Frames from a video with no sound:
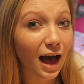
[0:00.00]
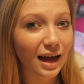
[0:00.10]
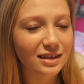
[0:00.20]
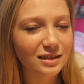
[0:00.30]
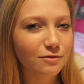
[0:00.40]

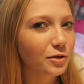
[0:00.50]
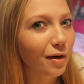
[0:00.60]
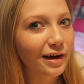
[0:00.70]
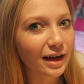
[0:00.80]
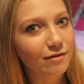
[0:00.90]
And if you
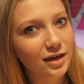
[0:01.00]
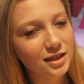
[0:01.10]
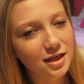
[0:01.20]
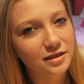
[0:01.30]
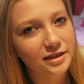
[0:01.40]
are getting
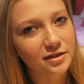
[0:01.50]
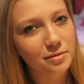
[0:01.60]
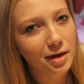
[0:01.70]
ready to go to uni,